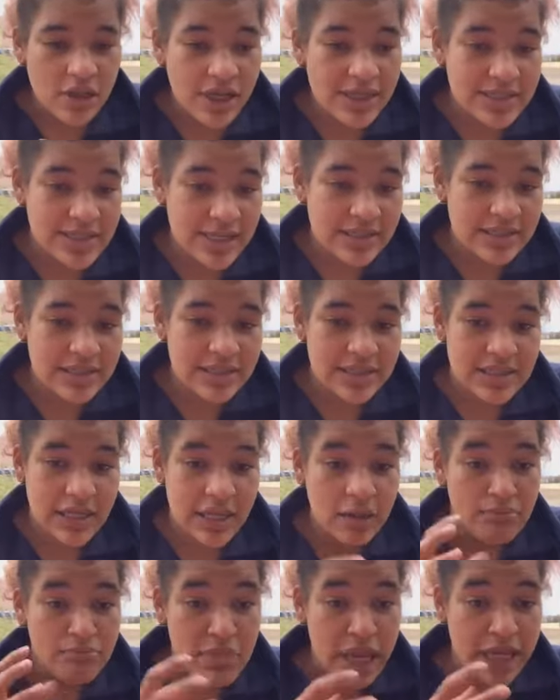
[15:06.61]

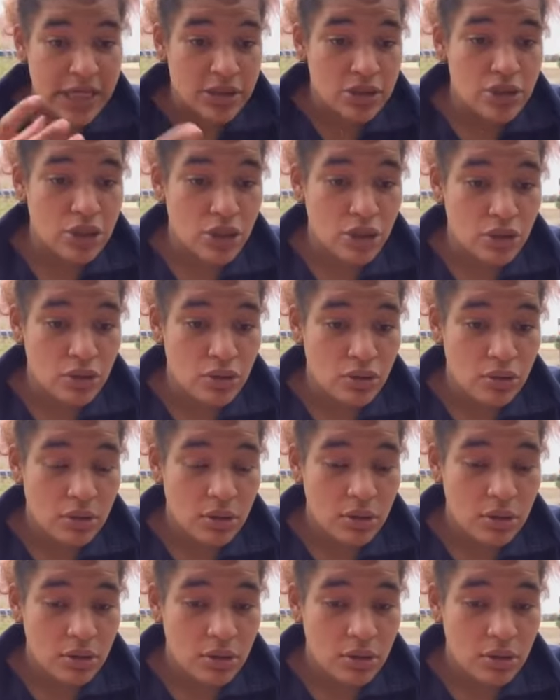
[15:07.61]
identity makes you